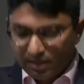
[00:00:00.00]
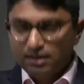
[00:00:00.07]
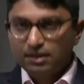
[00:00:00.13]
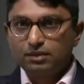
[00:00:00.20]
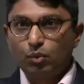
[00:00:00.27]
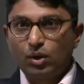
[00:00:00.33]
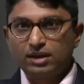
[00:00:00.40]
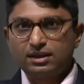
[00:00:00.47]

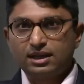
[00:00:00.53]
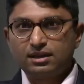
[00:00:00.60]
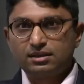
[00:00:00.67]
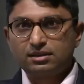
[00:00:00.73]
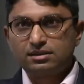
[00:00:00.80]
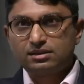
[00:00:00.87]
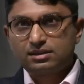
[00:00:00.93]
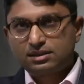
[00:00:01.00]
One that
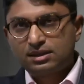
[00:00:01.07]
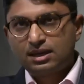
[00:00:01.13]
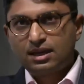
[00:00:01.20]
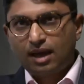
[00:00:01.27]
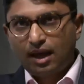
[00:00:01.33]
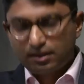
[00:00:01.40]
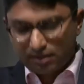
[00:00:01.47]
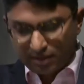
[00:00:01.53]
is,
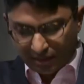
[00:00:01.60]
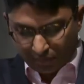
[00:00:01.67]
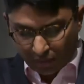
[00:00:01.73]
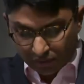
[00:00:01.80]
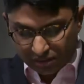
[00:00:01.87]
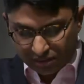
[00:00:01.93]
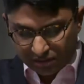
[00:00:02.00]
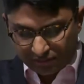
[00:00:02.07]
I think,
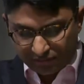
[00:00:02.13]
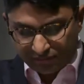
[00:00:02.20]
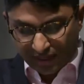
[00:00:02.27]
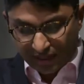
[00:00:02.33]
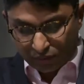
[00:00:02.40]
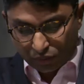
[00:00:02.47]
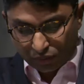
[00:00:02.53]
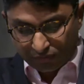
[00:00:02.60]
positive
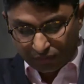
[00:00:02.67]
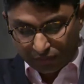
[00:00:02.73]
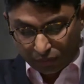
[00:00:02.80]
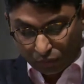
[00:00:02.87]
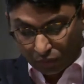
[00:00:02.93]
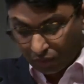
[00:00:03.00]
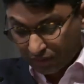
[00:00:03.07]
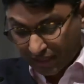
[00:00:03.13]
and good for the
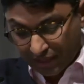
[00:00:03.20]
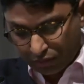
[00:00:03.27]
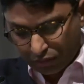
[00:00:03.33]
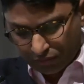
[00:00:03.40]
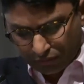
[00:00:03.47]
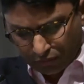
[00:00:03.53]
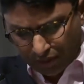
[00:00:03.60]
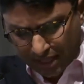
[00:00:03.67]
world and good
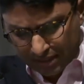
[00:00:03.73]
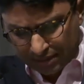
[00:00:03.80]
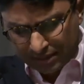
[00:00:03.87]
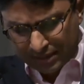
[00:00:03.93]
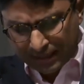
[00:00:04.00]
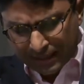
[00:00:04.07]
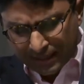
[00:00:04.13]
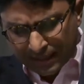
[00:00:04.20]
for us.
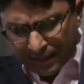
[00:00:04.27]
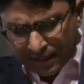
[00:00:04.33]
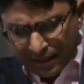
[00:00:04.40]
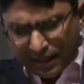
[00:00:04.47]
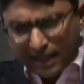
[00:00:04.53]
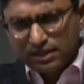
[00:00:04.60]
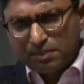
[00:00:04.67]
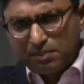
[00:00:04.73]

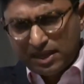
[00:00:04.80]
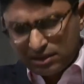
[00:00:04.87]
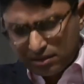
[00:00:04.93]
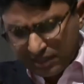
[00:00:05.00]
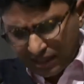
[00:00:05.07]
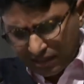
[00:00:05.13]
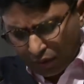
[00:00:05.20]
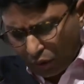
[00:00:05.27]
And the
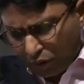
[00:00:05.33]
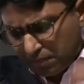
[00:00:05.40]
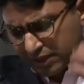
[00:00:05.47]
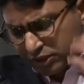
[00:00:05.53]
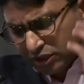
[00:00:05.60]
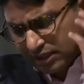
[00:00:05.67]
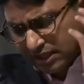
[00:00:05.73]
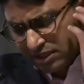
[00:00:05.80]
pandemic had a whole
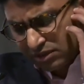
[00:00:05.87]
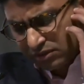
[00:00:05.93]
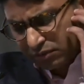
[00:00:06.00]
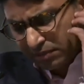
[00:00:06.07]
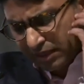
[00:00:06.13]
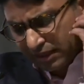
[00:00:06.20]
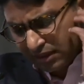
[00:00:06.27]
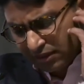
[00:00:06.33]
bunch of lessons for
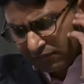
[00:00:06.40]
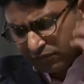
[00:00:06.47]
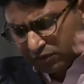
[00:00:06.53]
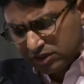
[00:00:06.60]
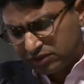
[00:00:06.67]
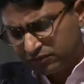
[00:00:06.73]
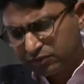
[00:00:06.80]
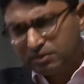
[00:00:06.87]
me. The
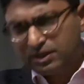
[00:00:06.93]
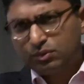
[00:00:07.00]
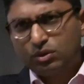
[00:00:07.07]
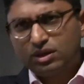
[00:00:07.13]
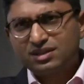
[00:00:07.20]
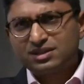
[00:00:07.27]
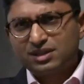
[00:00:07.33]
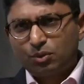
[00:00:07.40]
first for me
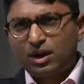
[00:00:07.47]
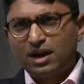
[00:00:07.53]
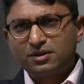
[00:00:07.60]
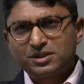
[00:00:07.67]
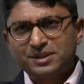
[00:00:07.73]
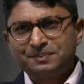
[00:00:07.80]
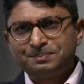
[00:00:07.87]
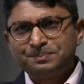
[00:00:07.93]
was
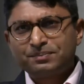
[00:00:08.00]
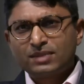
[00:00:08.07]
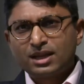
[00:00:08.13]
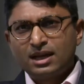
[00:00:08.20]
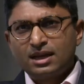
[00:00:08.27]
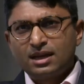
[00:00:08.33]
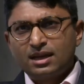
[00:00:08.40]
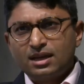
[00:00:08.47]
around,
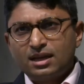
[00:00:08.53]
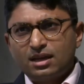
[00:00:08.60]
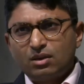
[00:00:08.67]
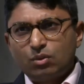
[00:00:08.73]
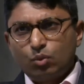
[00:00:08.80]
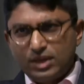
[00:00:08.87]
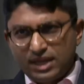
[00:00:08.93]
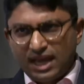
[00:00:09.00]

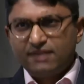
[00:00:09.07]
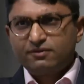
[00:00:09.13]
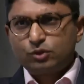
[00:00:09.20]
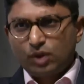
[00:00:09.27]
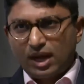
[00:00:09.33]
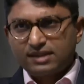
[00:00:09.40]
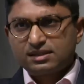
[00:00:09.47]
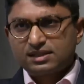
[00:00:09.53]
we have to
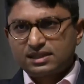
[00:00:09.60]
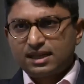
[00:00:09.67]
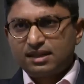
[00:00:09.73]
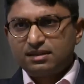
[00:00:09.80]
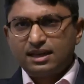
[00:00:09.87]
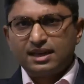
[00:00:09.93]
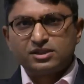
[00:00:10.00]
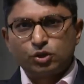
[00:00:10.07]
understand
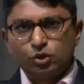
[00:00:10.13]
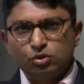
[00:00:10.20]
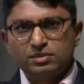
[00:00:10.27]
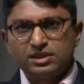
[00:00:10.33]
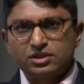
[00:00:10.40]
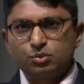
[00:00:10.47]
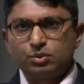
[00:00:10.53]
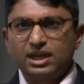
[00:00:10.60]
that as
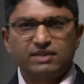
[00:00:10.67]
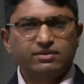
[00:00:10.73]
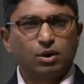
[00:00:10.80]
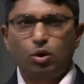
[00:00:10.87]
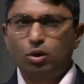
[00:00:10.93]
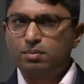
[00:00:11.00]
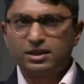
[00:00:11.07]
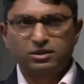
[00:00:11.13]
humans, we have a
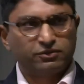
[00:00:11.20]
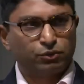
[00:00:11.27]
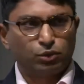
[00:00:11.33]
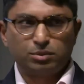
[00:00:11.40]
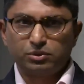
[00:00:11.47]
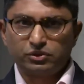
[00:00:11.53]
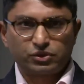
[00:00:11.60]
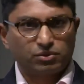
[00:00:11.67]
whole bunch of
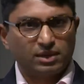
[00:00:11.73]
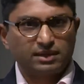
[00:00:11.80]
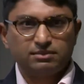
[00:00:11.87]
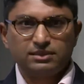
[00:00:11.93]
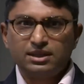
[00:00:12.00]
foibles, right?